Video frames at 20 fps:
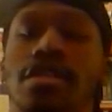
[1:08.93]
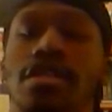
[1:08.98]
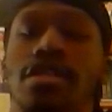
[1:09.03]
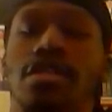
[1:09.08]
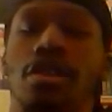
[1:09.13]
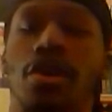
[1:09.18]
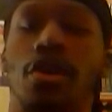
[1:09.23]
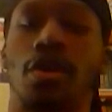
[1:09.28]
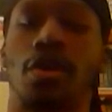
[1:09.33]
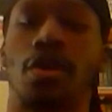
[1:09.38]

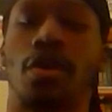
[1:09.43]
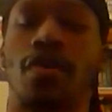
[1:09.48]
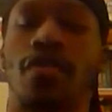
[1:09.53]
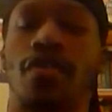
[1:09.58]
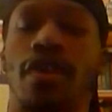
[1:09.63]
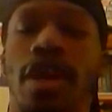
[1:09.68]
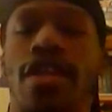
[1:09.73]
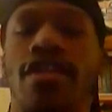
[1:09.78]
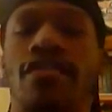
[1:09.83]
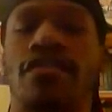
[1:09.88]
So
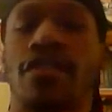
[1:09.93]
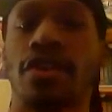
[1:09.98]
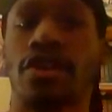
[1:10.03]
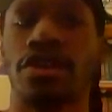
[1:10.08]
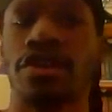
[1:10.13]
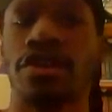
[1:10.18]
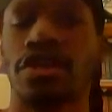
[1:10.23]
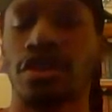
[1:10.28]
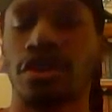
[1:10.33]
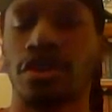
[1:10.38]
without any
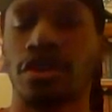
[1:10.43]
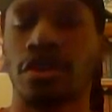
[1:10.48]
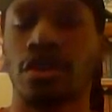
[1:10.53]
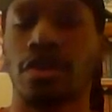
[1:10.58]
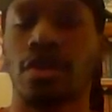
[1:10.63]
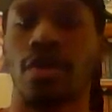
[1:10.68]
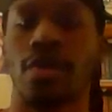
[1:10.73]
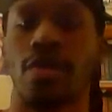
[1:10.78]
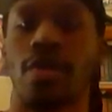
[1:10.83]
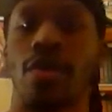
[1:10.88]
further
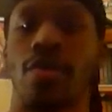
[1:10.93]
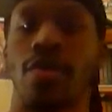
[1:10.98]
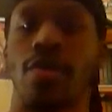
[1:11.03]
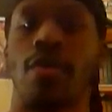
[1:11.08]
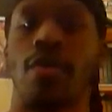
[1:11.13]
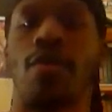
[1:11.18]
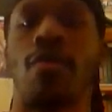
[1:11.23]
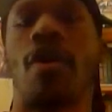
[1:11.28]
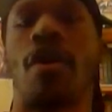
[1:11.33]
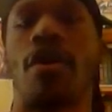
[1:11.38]
ado,
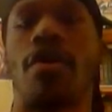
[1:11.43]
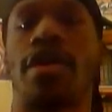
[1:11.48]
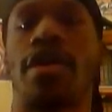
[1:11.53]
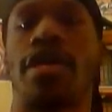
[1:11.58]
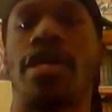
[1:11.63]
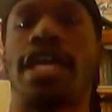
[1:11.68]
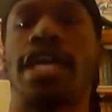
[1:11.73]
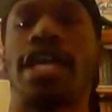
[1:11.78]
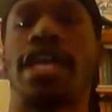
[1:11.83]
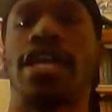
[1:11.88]
we're
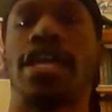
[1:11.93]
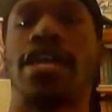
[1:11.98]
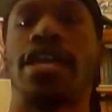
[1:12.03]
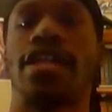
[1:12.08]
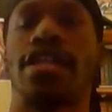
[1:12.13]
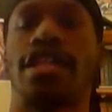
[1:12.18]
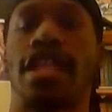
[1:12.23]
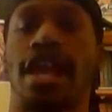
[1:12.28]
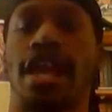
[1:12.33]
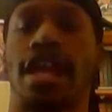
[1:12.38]
already getting